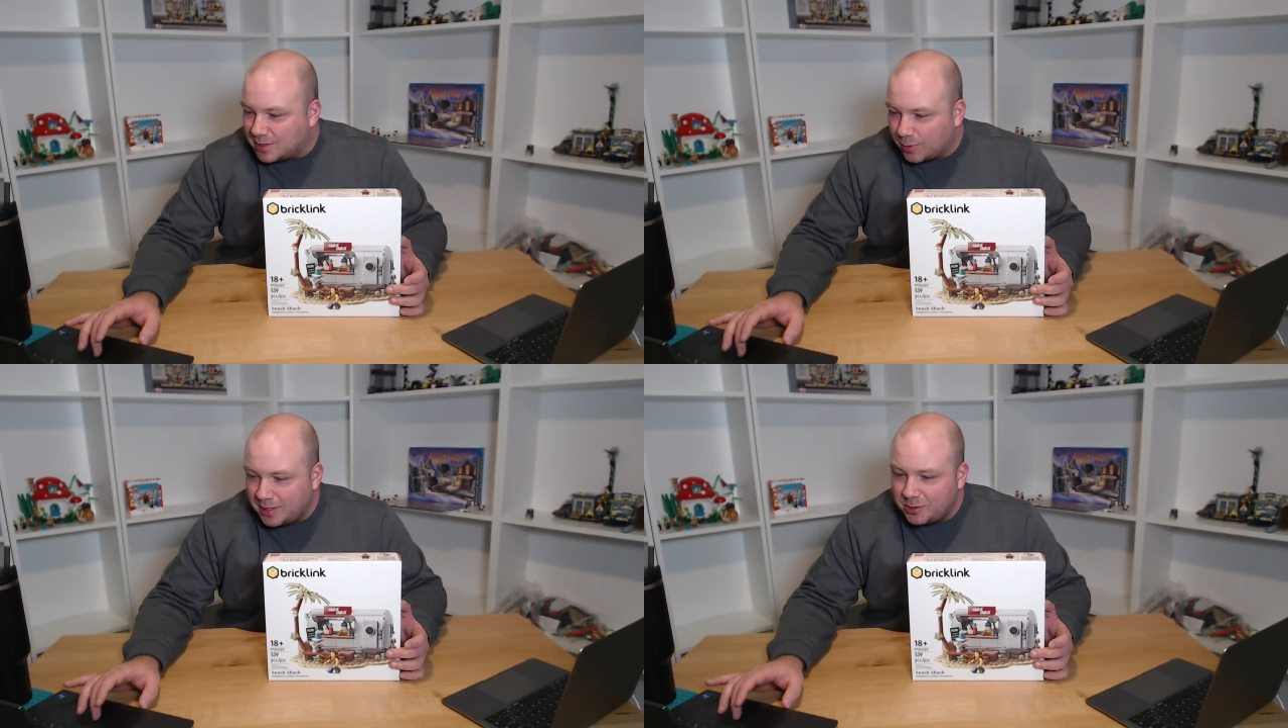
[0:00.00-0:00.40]

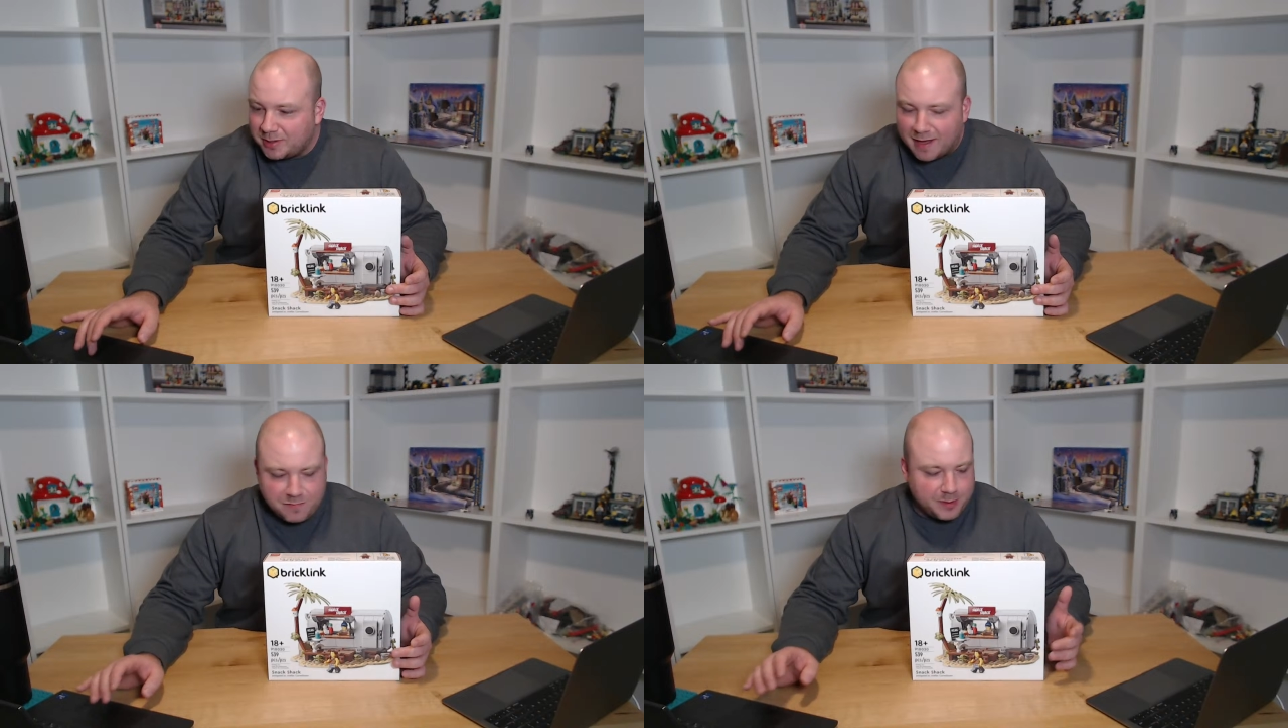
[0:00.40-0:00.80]
we're going to do a
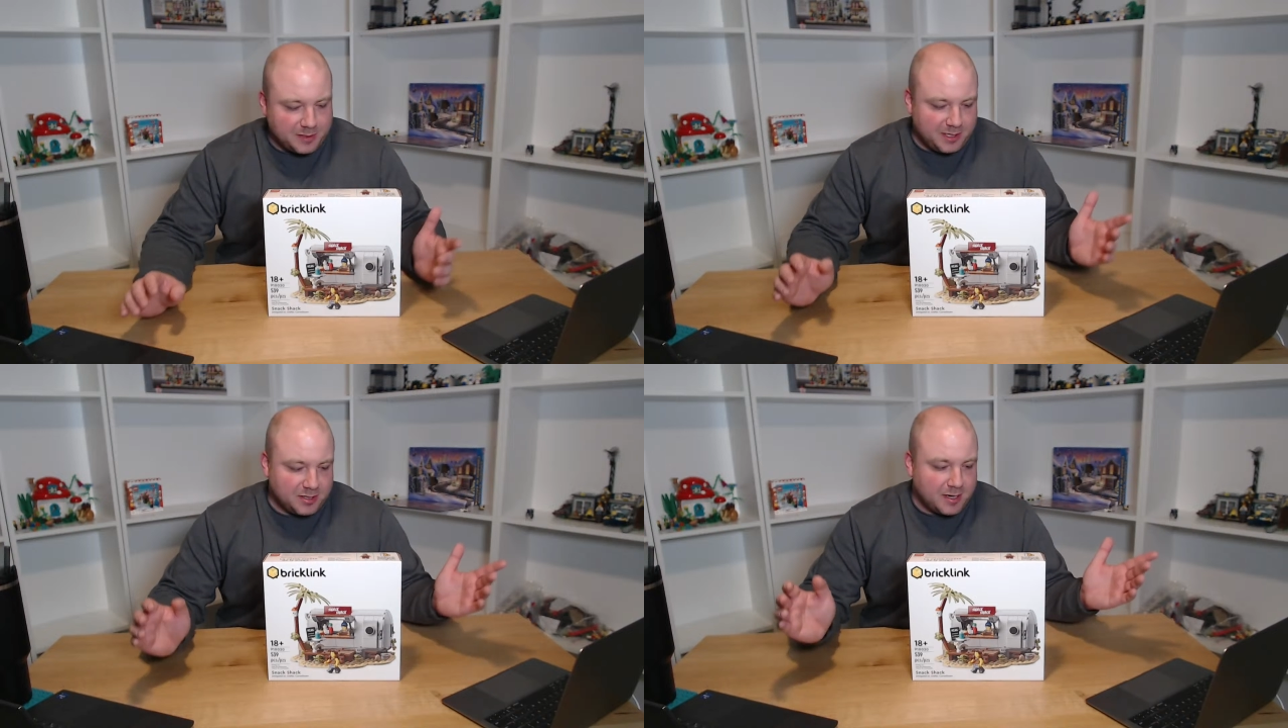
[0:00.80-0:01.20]
live build
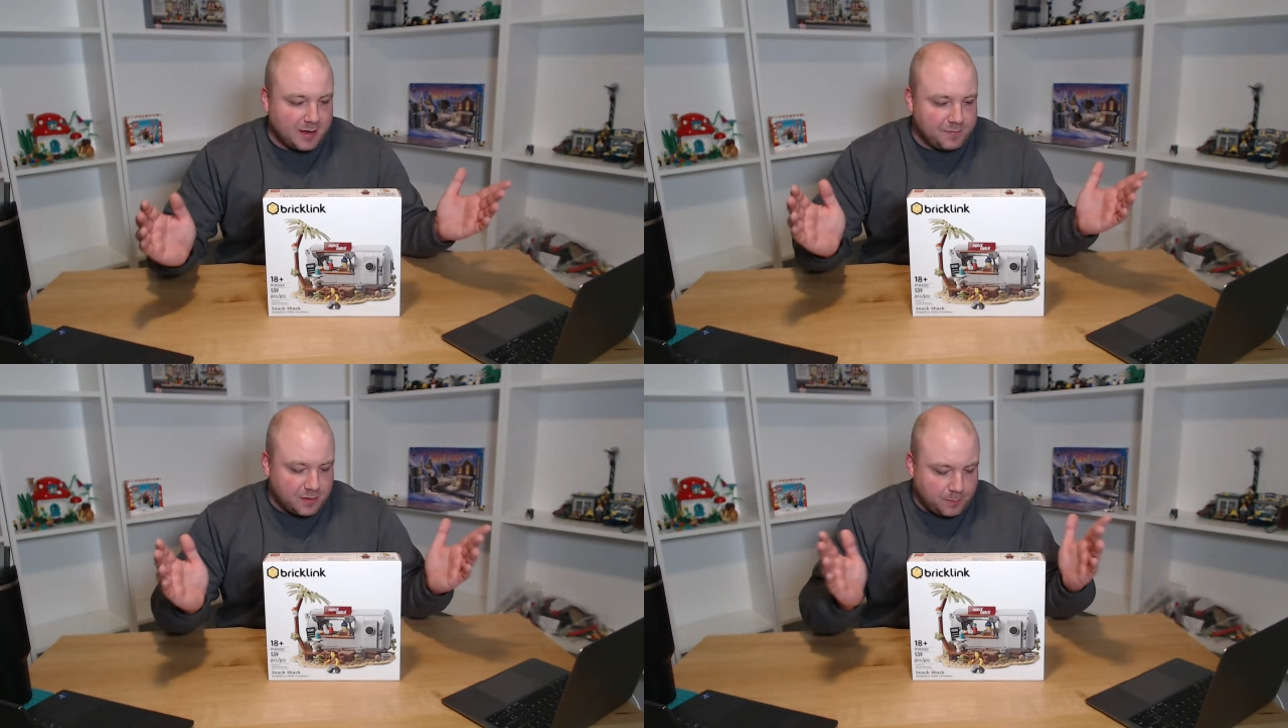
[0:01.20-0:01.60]
here
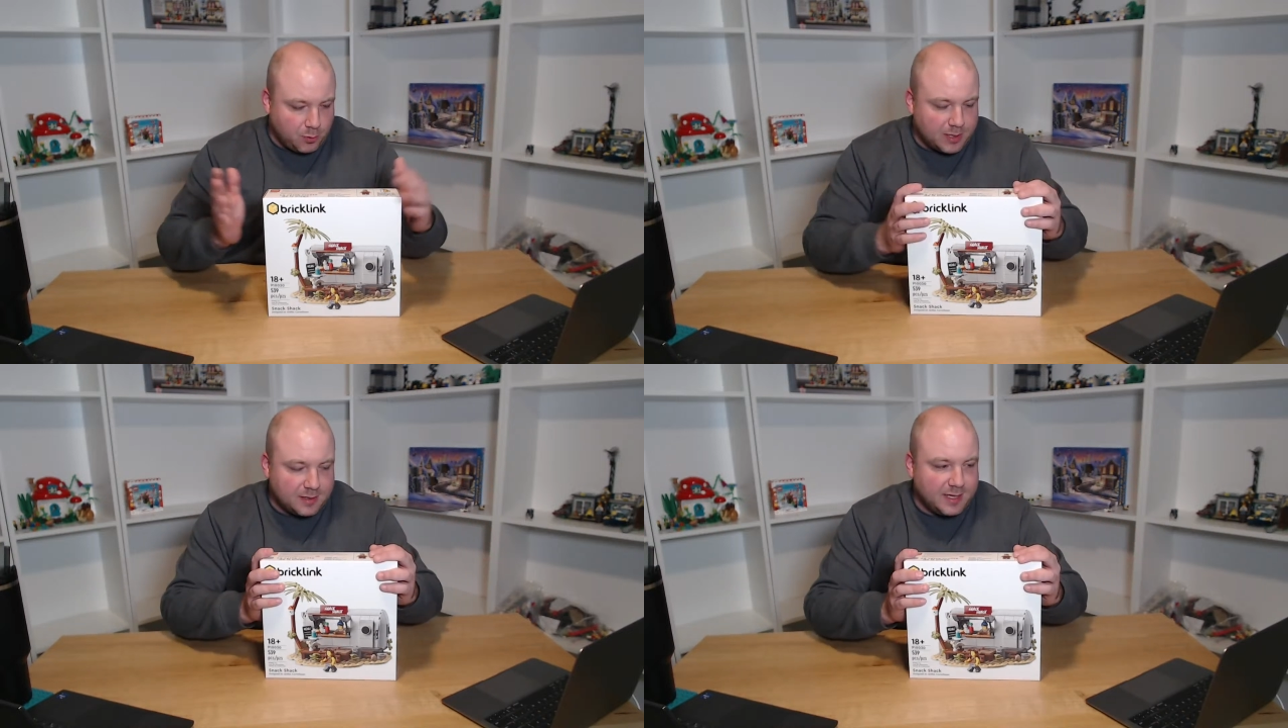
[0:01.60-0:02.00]
of the
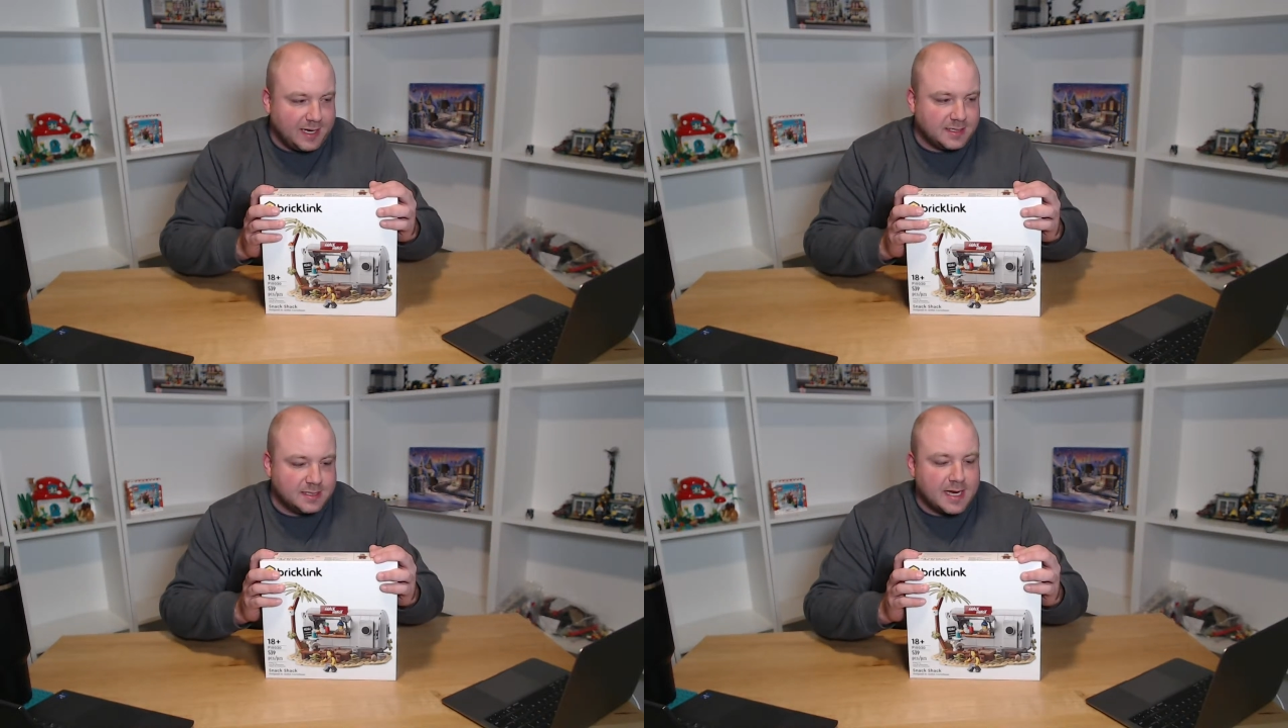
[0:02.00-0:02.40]

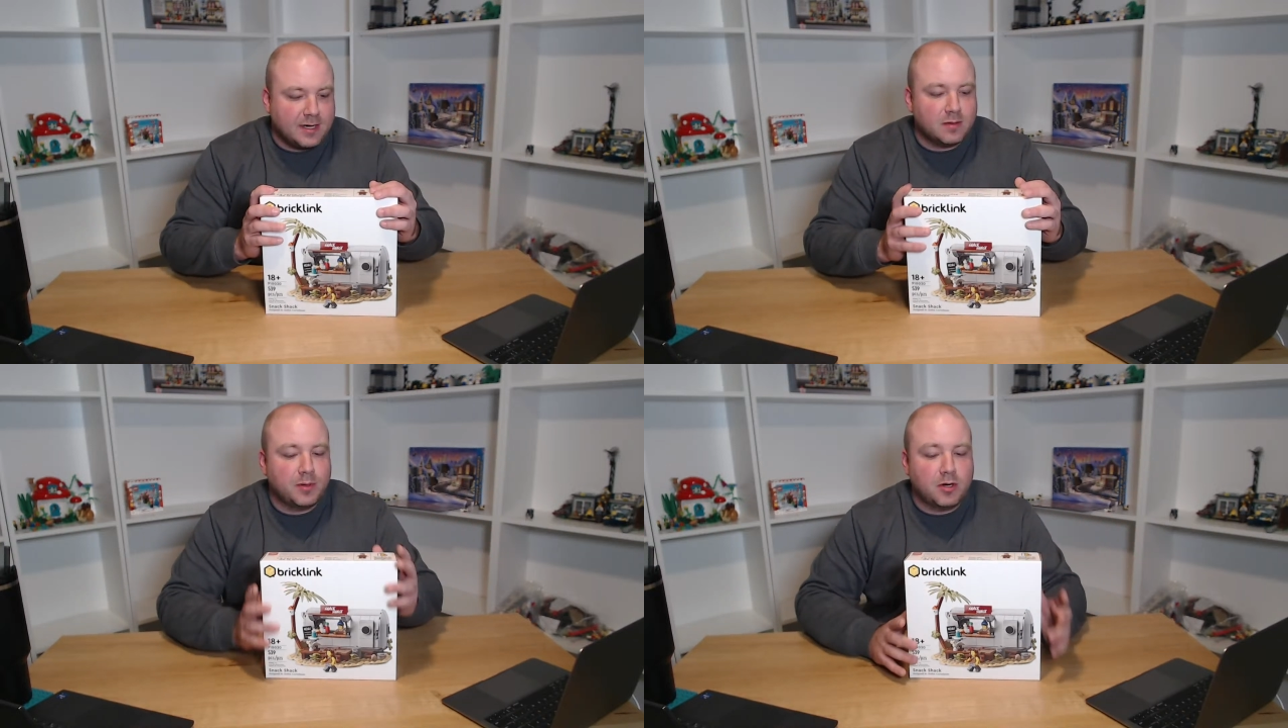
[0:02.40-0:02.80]
Bricklink
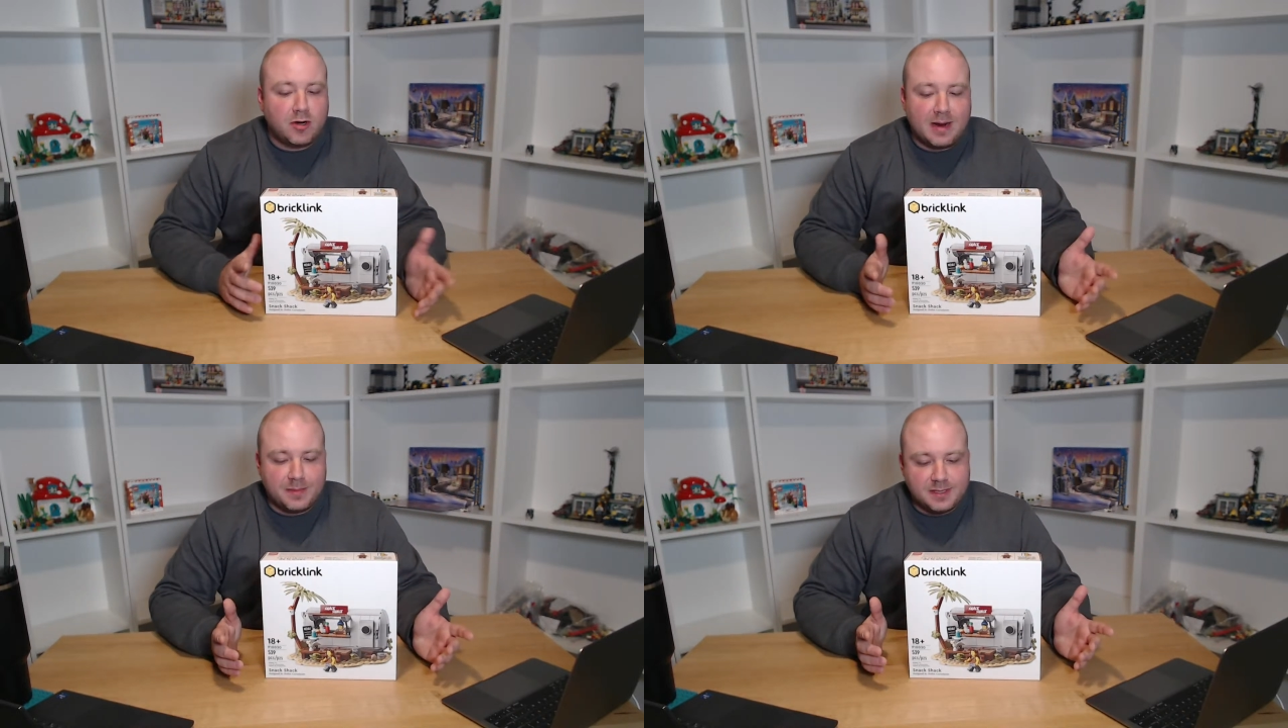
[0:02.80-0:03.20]
designer
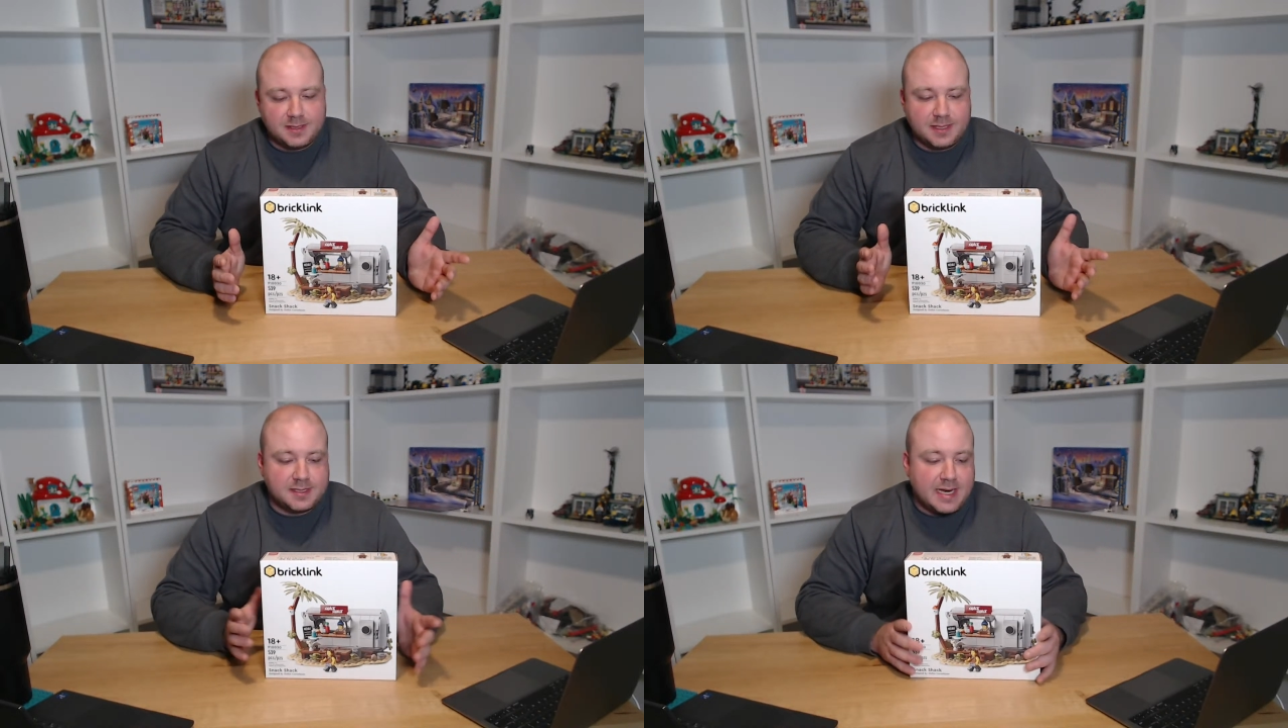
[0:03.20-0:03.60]
program. This
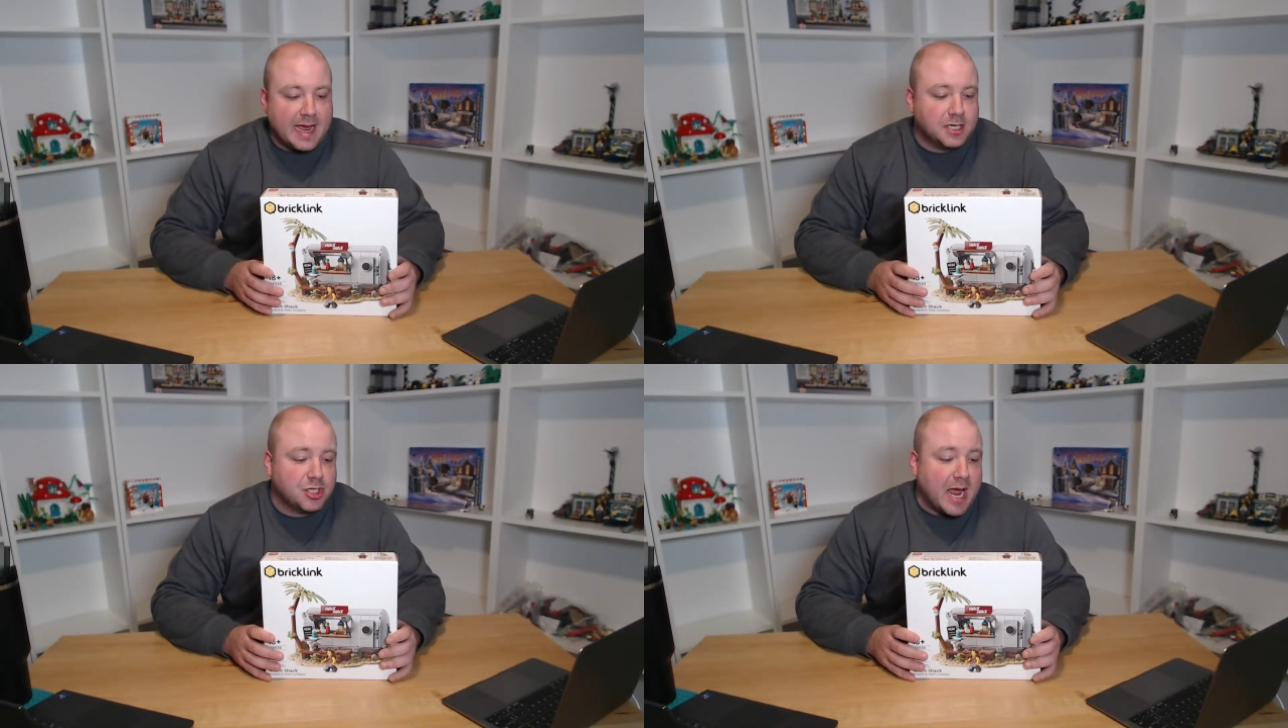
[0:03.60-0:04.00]
is the
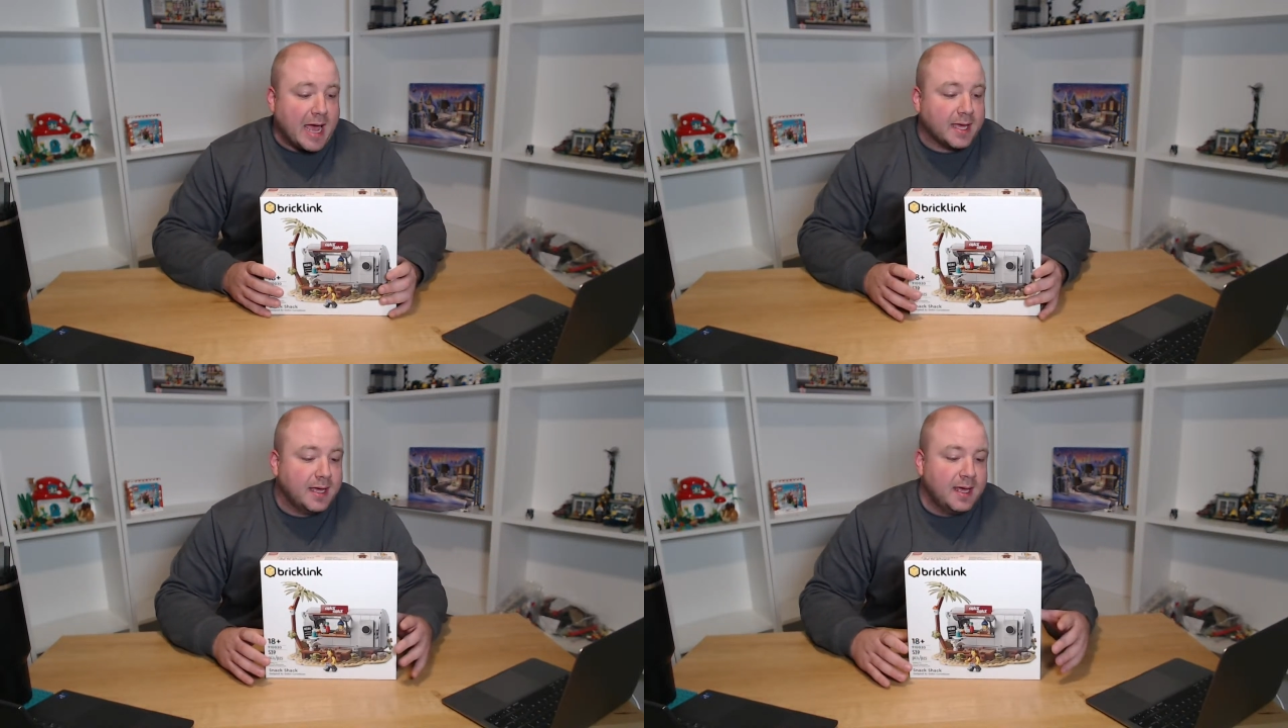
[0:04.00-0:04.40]
Snack Shack.